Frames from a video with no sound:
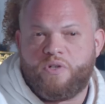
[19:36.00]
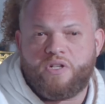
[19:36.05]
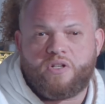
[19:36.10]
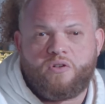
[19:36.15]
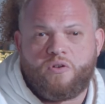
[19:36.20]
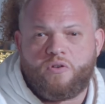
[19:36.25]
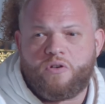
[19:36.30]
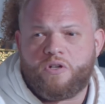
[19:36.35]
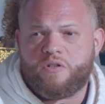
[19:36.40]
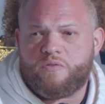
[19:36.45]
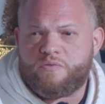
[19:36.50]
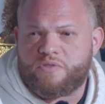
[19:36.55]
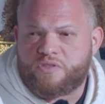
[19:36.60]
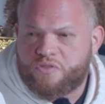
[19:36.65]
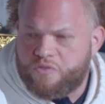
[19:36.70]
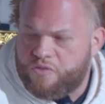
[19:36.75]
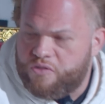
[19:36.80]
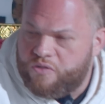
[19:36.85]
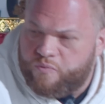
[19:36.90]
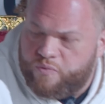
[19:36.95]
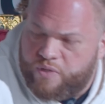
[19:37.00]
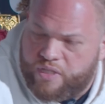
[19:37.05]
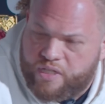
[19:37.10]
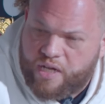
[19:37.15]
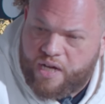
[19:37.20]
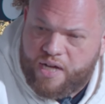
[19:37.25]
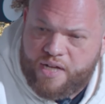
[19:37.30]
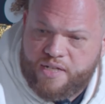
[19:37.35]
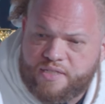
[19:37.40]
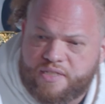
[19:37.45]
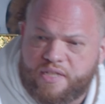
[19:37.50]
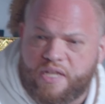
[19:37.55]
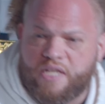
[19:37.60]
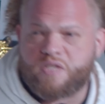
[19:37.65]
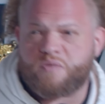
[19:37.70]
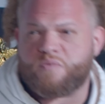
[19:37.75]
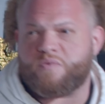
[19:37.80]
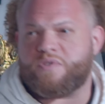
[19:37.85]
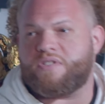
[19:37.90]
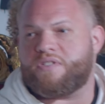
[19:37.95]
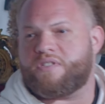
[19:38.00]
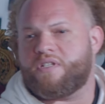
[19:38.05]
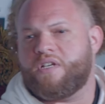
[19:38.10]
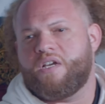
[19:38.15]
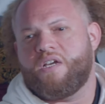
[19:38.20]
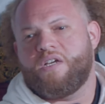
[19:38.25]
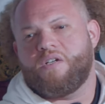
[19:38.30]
what Corey was doing with context was